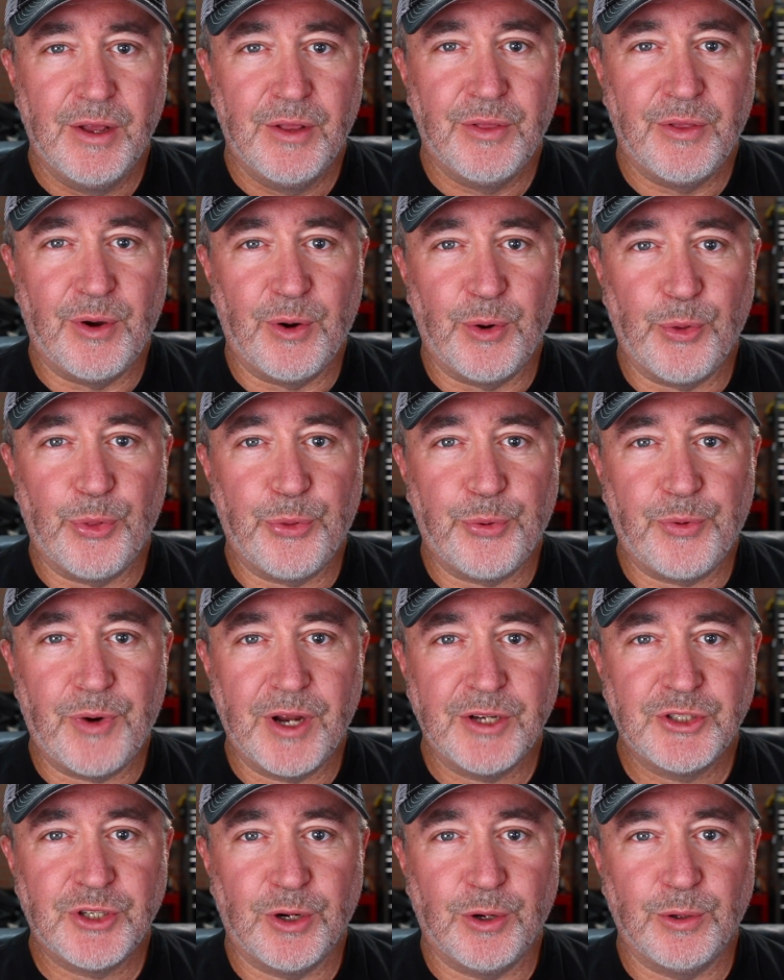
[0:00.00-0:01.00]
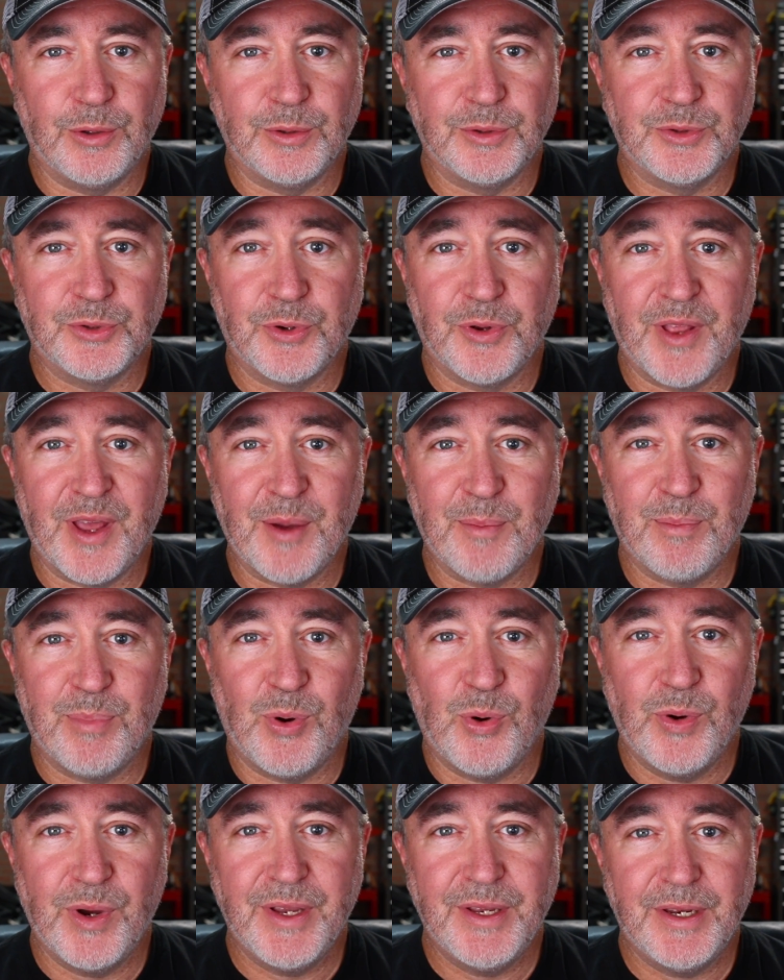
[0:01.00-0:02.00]
there are thresholds, or that
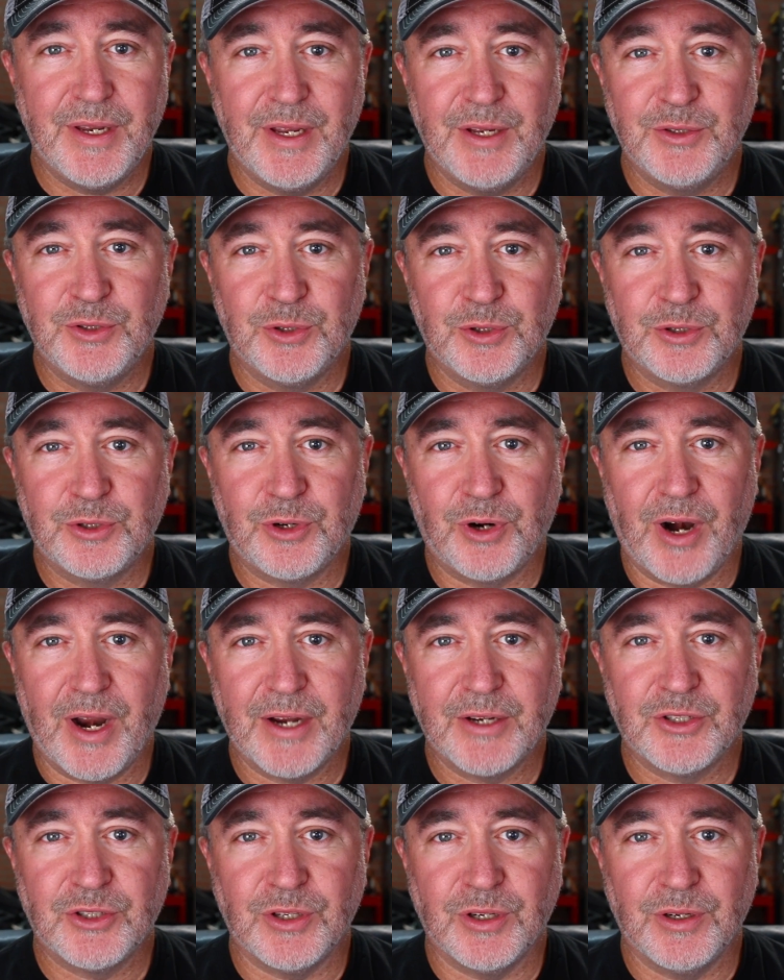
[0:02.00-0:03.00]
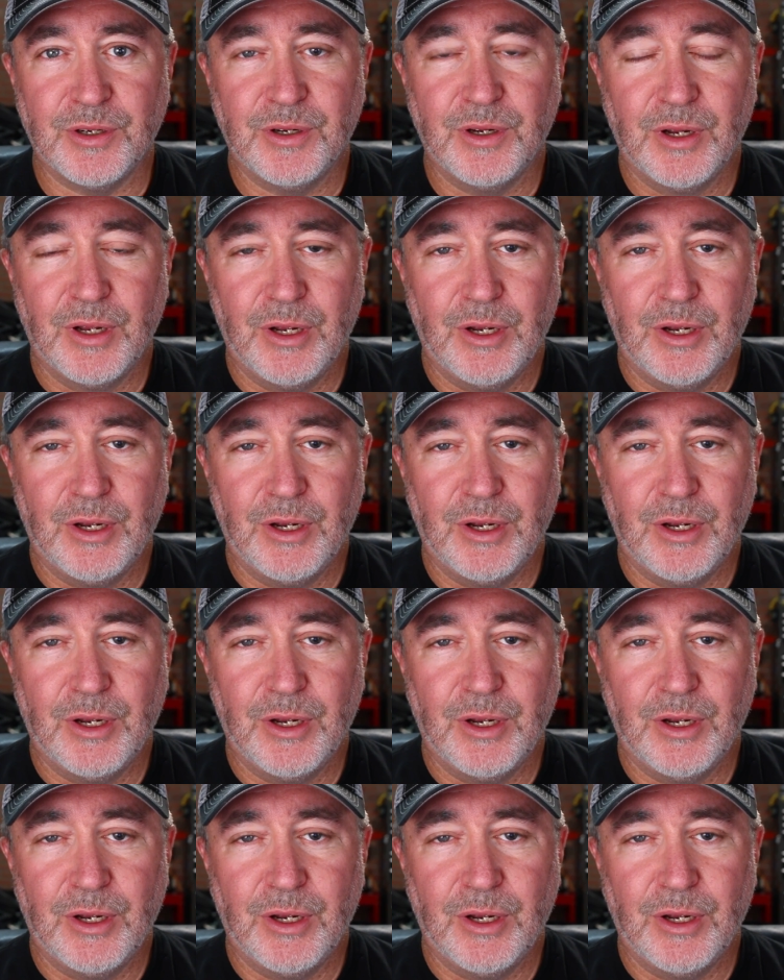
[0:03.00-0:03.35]
point in your traction